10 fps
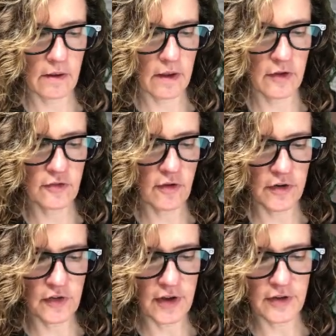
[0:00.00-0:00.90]
as far
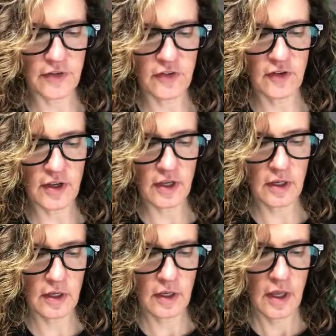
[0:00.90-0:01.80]
as I could see.
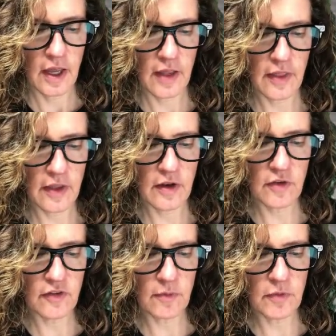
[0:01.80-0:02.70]
And then
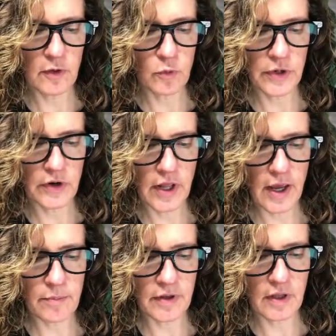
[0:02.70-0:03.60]
something weird
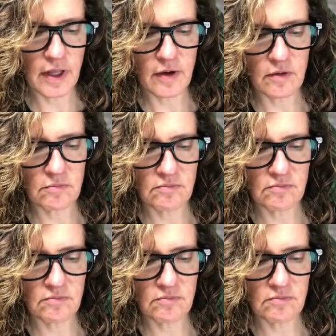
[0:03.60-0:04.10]
happened, like